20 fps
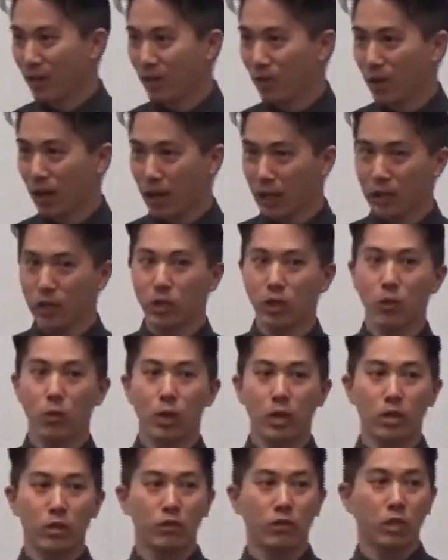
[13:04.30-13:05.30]
Okay, so
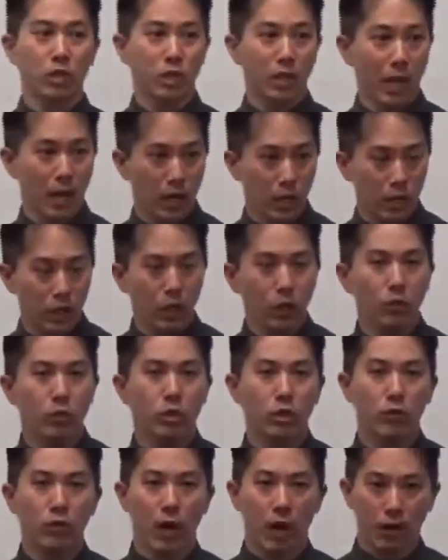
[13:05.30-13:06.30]
what you've just got to do
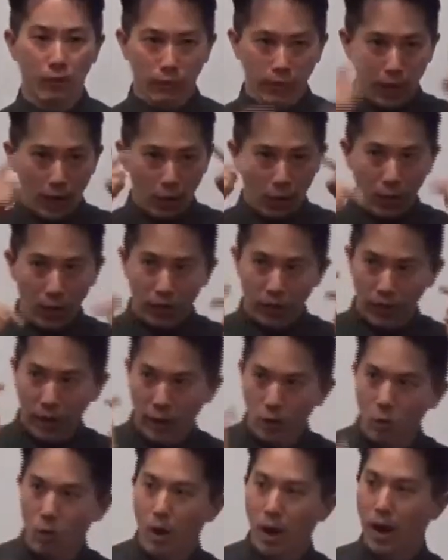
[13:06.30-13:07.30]
is you've got to figure out what
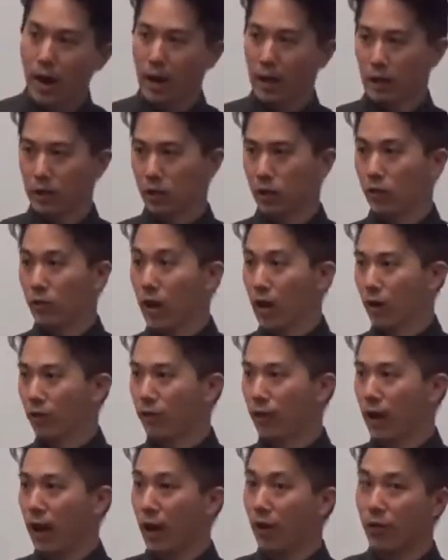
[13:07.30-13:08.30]
their why is. You've got to
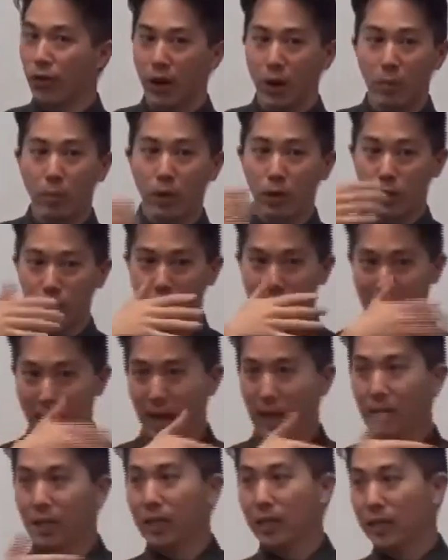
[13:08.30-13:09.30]
figure out their
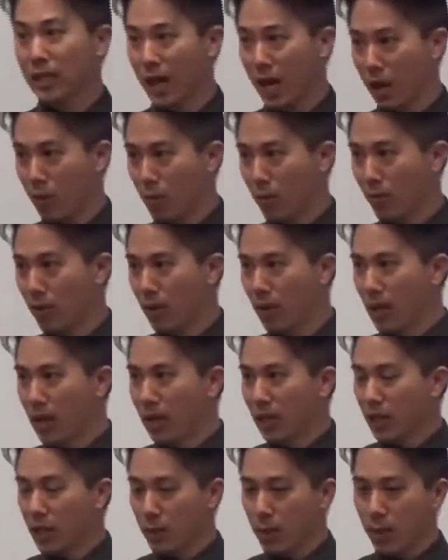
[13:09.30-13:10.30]
personality type
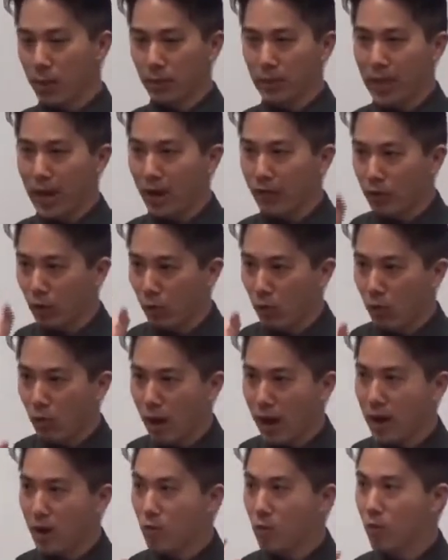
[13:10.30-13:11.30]
to be able to have the
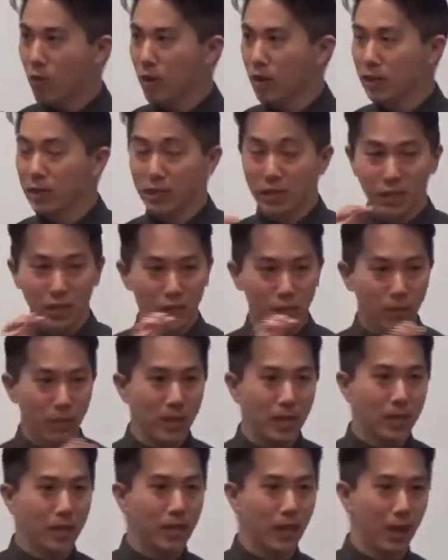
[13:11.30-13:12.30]
right words to
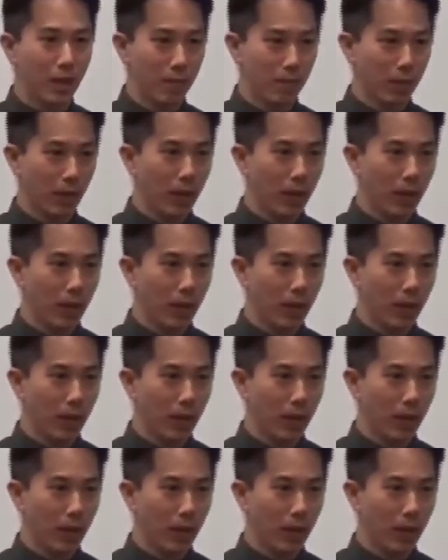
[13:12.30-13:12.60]
speak to them.